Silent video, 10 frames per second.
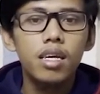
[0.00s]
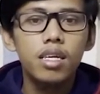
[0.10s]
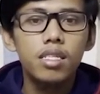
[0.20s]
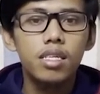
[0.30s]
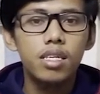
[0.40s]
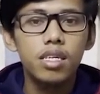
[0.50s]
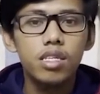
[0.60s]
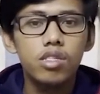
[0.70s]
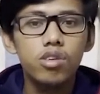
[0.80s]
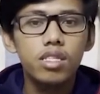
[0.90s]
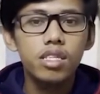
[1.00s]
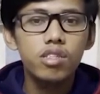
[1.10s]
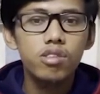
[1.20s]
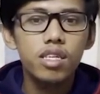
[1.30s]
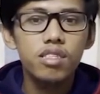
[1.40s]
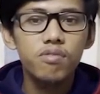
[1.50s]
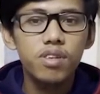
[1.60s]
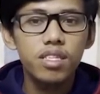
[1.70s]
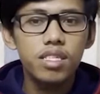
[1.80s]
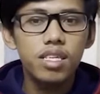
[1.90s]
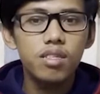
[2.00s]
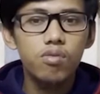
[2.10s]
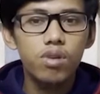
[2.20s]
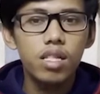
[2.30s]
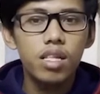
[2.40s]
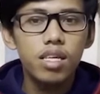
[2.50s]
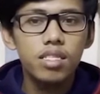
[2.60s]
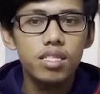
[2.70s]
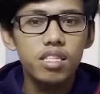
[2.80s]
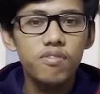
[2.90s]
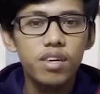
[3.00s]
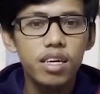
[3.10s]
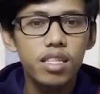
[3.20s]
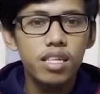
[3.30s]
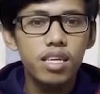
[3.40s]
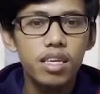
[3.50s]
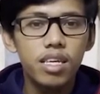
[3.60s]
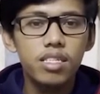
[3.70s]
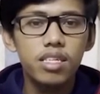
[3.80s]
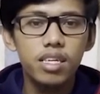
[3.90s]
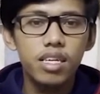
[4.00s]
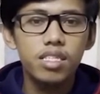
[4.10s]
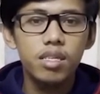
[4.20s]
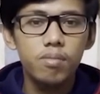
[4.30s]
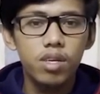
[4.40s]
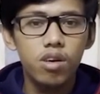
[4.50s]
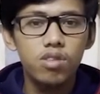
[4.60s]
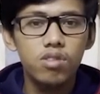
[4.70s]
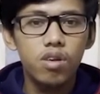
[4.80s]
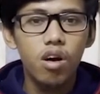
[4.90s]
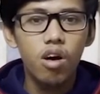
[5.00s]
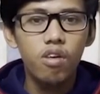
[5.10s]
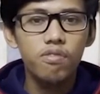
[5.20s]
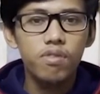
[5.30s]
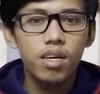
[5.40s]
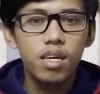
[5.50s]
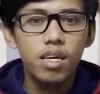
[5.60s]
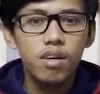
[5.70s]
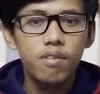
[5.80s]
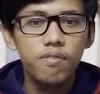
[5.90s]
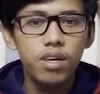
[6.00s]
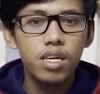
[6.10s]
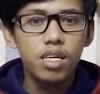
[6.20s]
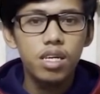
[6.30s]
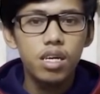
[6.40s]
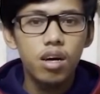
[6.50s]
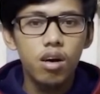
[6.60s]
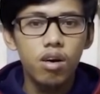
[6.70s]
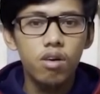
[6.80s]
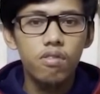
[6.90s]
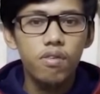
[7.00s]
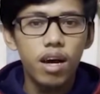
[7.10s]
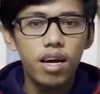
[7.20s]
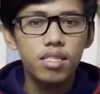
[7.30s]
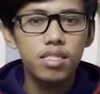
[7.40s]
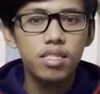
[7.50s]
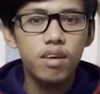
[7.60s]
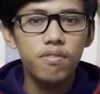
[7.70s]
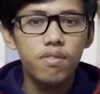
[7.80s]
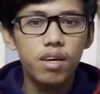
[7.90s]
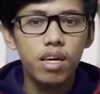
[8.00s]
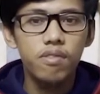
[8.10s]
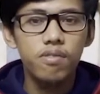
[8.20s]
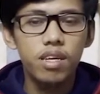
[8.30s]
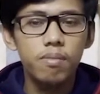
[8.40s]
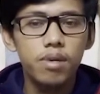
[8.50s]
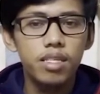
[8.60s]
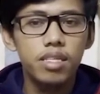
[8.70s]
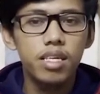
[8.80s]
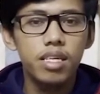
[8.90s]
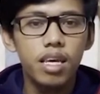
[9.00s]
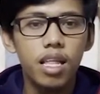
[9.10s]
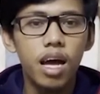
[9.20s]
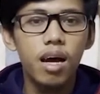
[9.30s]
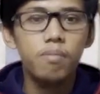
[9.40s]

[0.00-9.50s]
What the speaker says: the total tourist visits will significantly decrease because of fear of unsafe environment that can harm